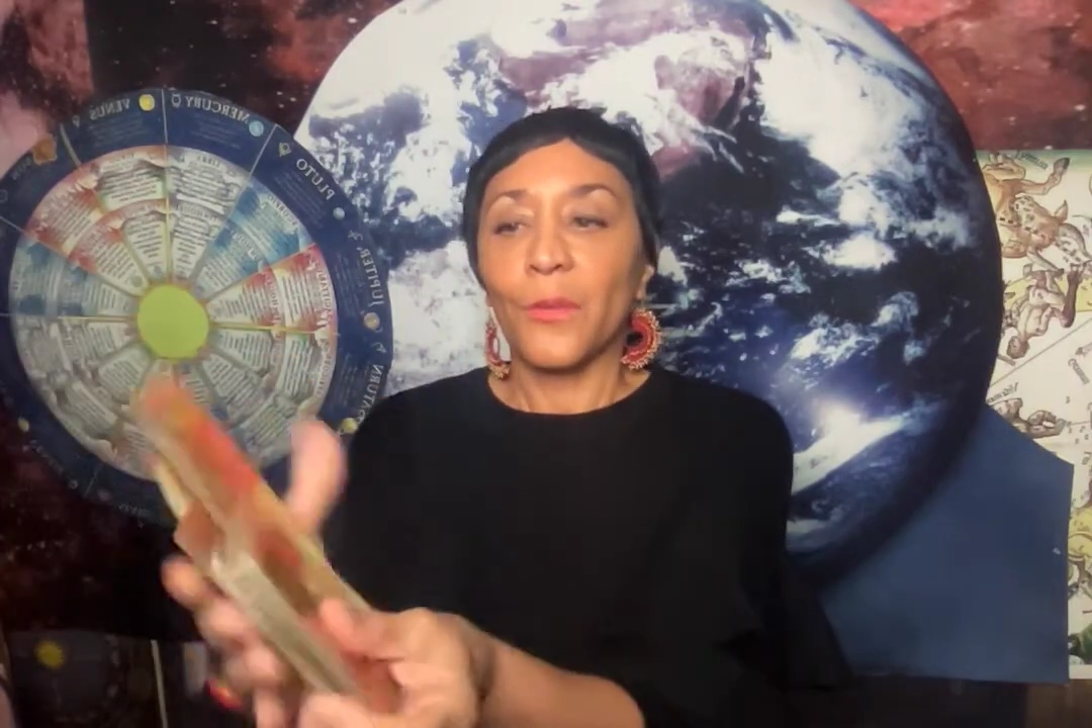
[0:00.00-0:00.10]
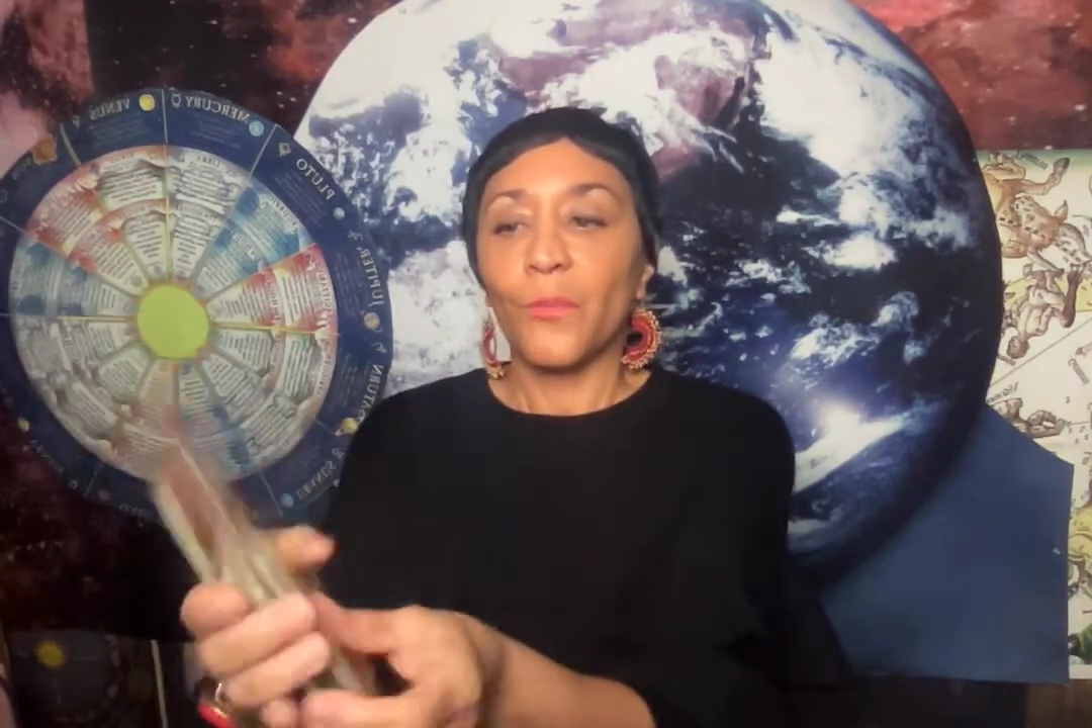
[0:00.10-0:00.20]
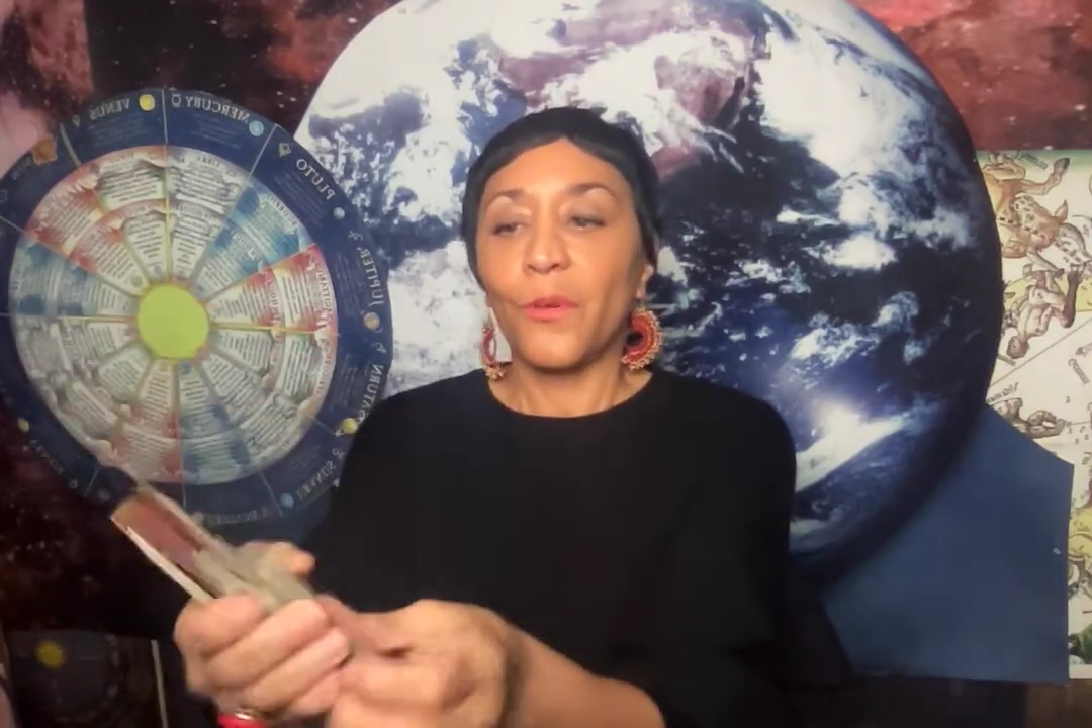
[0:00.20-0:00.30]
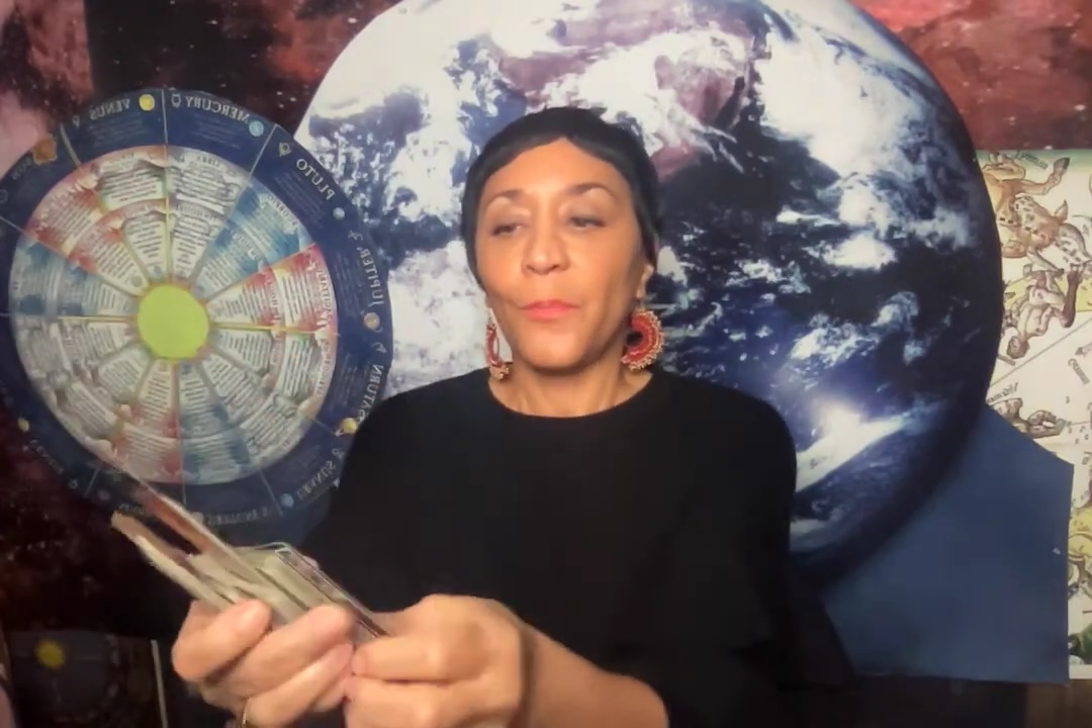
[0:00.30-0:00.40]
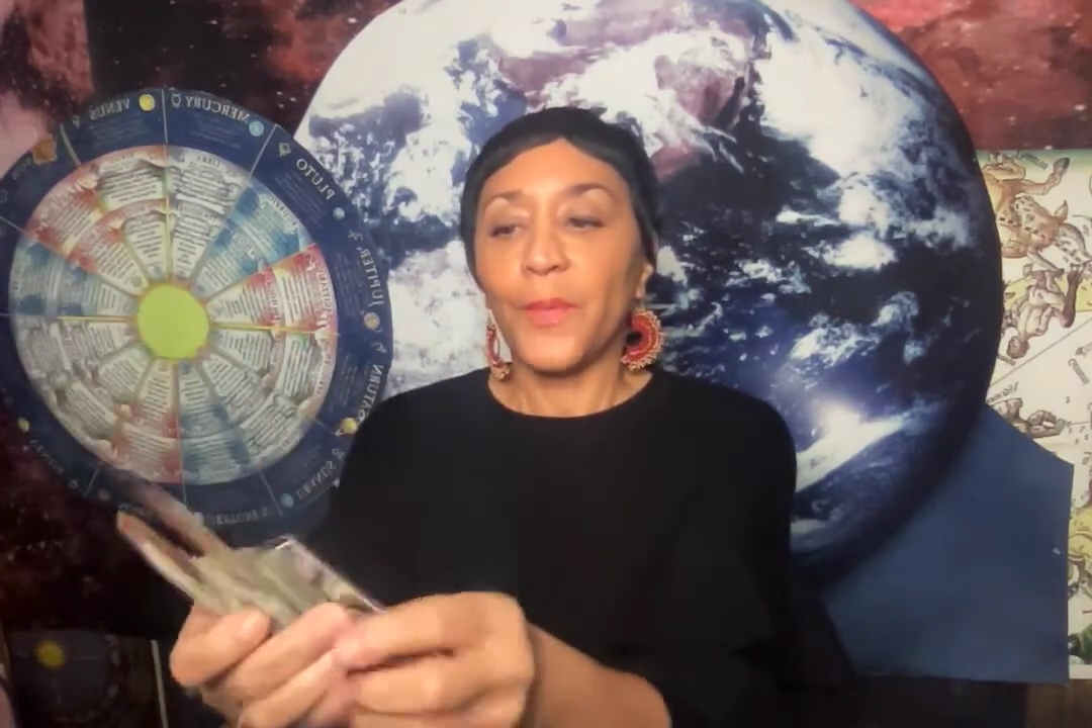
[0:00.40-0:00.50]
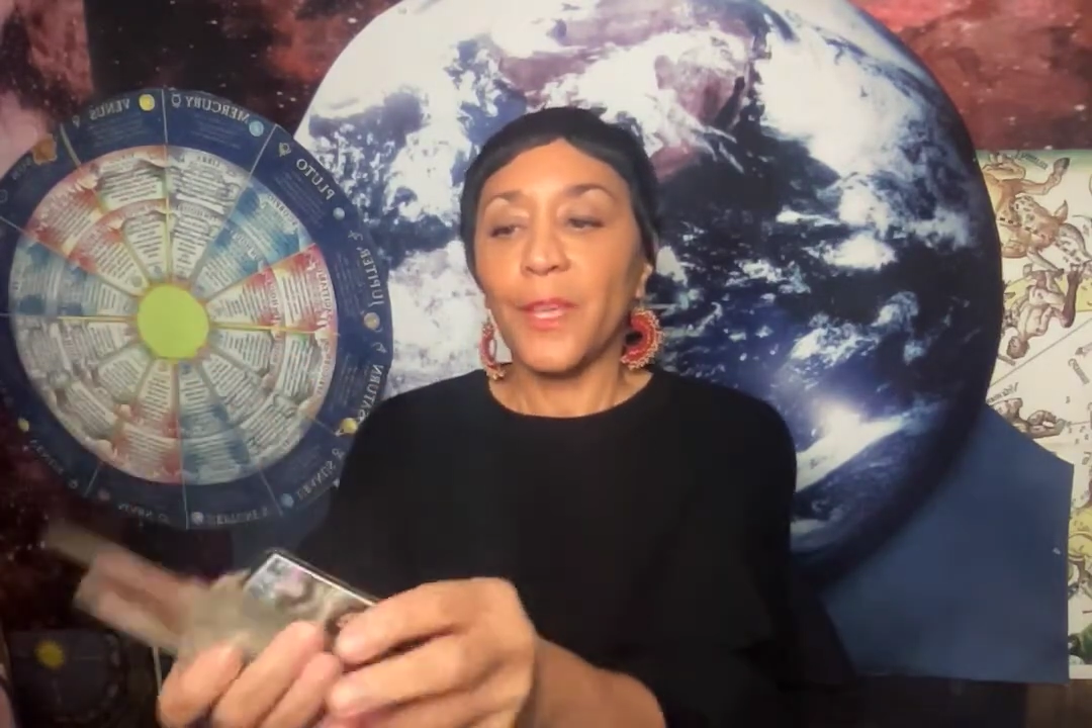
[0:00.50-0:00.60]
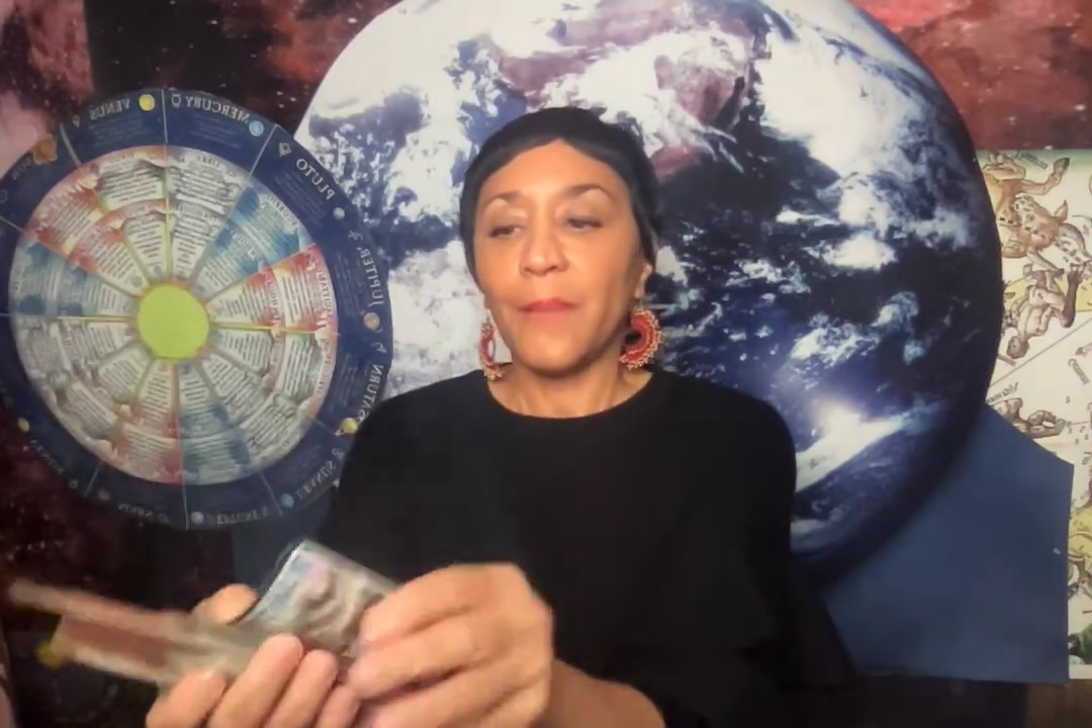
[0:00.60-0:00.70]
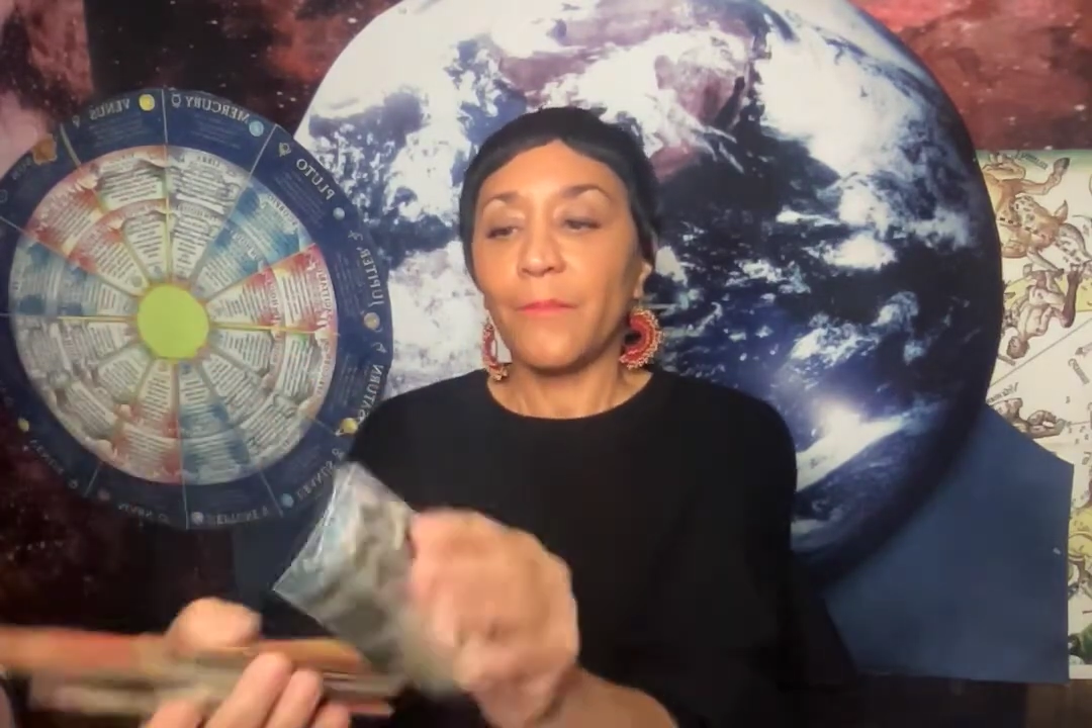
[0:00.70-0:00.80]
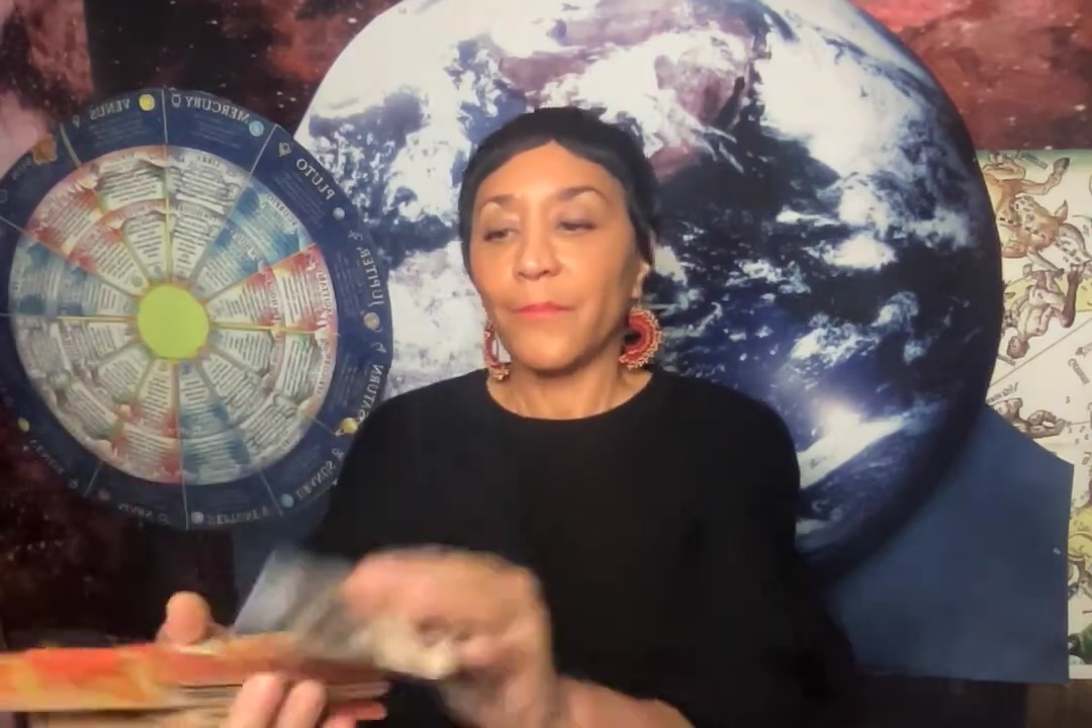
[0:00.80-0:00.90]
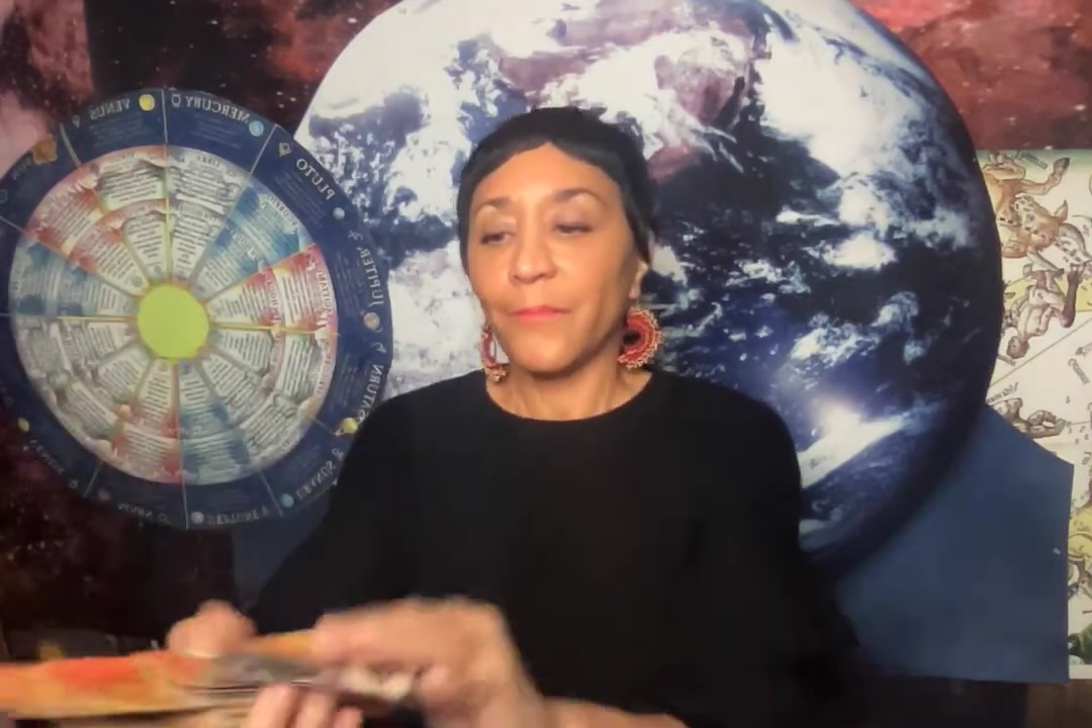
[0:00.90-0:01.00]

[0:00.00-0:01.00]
will be,